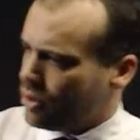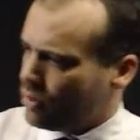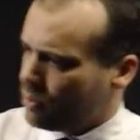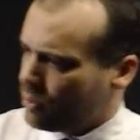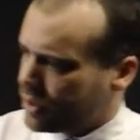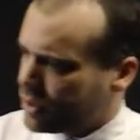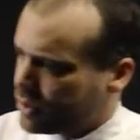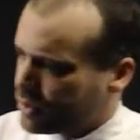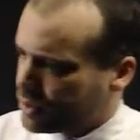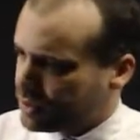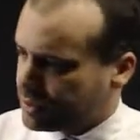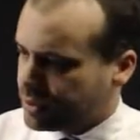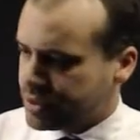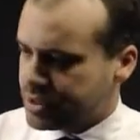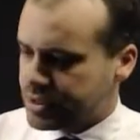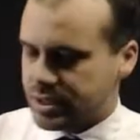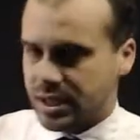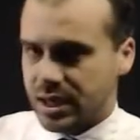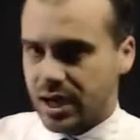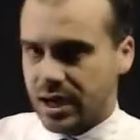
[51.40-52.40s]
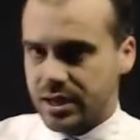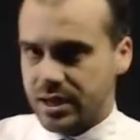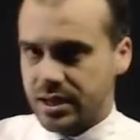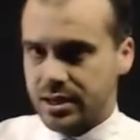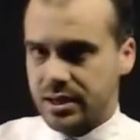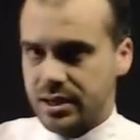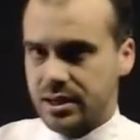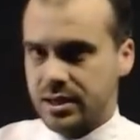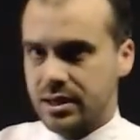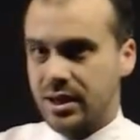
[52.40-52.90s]
We call this k
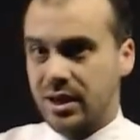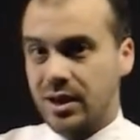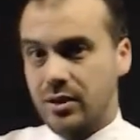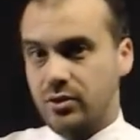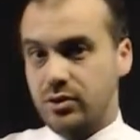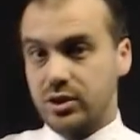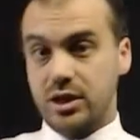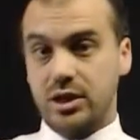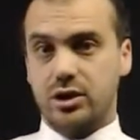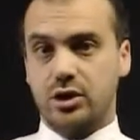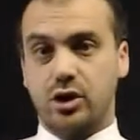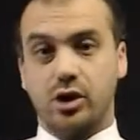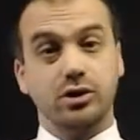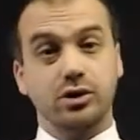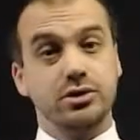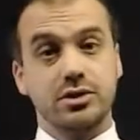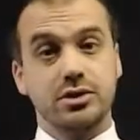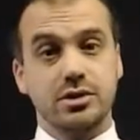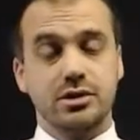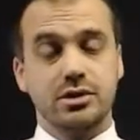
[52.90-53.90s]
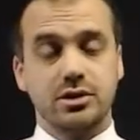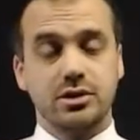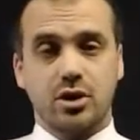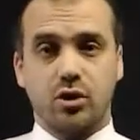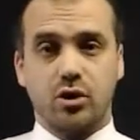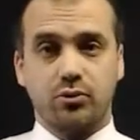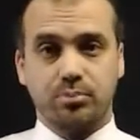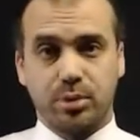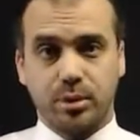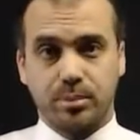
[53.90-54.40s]
here the constant
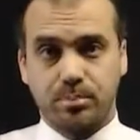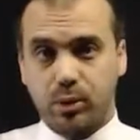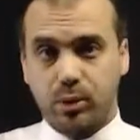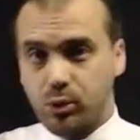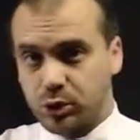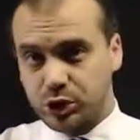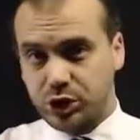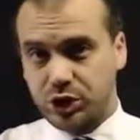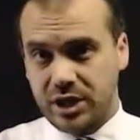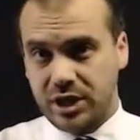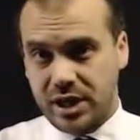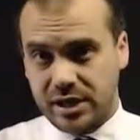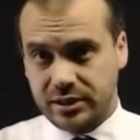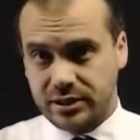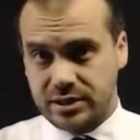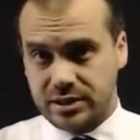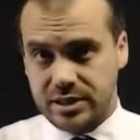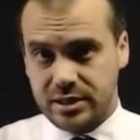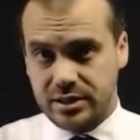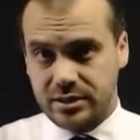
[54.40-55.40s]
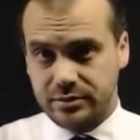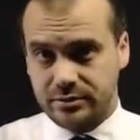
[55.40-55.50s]
of proportionality.